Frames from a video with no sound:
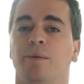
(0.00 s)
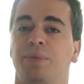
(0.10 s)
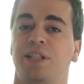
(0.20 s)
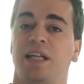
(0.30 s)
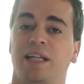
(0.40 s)

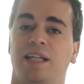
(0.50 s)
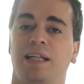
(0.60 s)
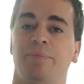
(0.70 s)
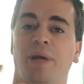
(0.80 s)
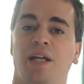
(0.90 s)

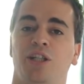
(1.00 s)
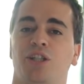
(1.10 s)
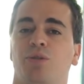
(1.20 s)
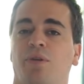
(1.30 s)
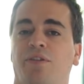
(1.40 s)
particularly
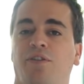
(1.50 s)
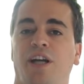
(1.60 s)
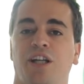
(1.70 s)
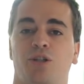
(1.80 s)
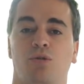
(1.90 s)
managers with
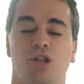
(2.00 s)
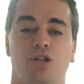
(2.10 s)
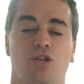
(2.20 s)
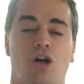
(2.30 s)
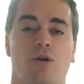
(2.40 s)
financial
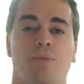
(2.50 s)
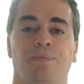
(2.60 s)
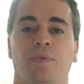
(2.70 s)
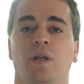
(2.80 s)
control.